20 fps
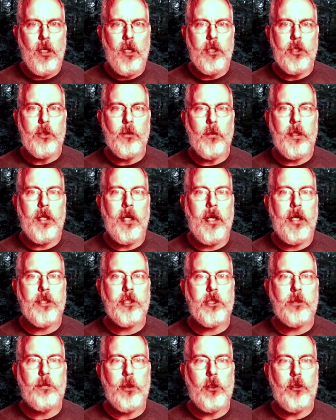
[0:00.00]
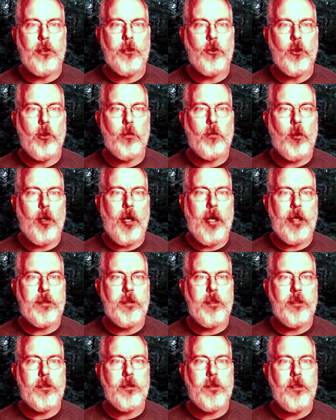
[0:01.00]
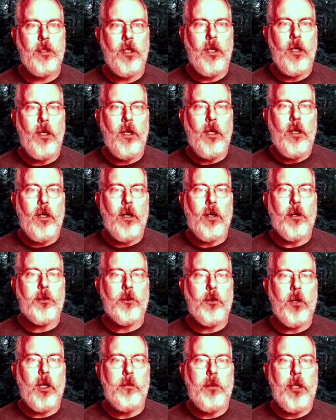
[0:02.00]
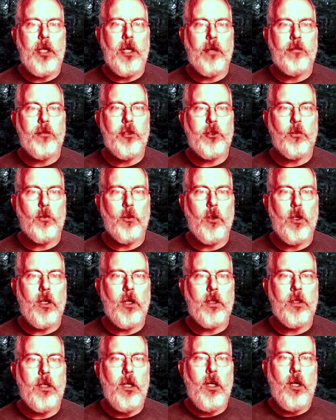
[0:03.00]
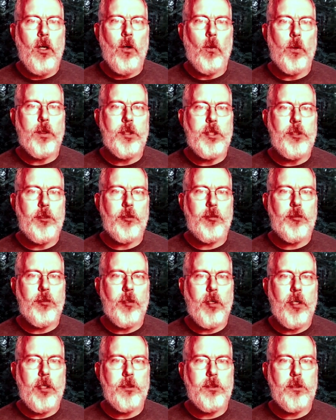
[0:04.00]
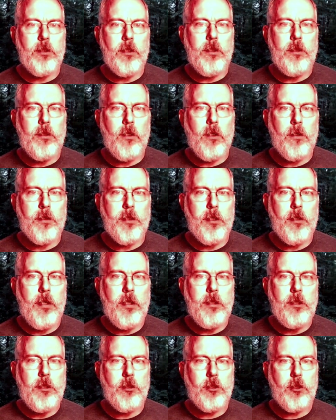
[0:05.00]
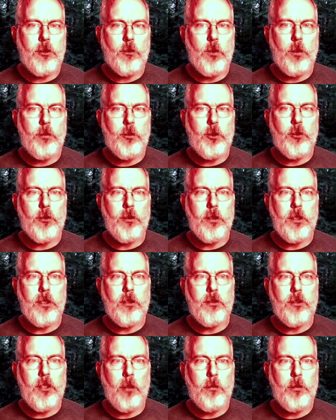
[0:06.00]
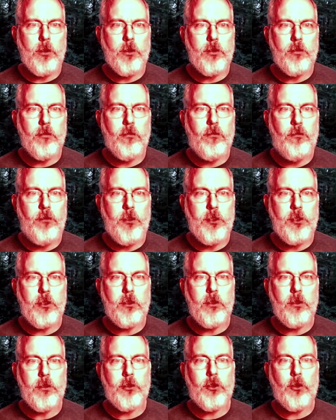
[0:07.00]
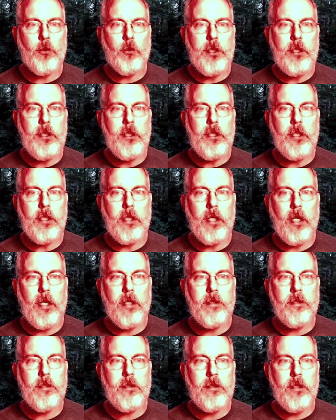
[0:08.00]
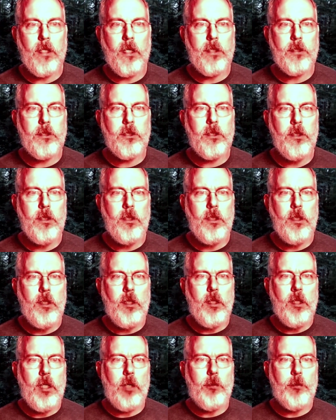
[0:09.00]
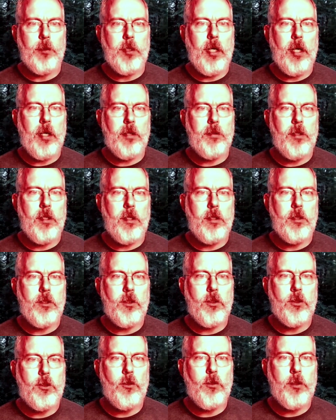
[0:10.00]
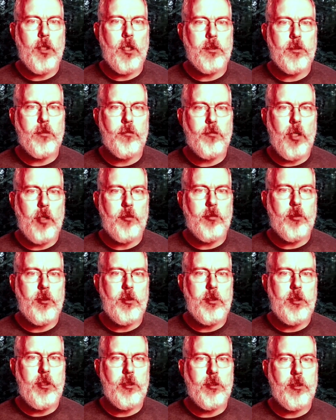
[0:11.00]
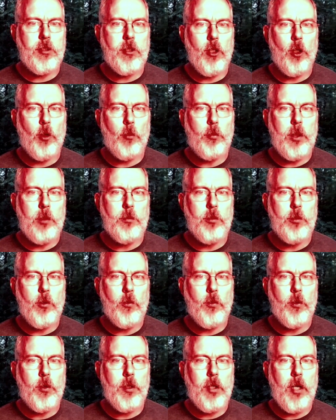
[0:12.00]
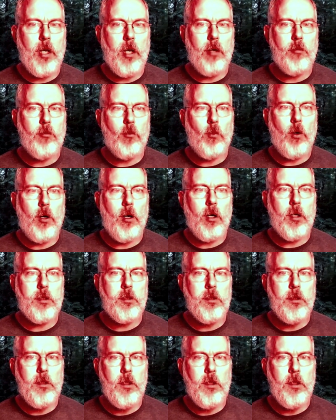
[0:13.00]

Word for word: to enhance spiritual practice, although I may have this wrong. What are your thoughts, and are there any scriptural examples of physical training as such? I would add that 2,500 years ago, people would have walked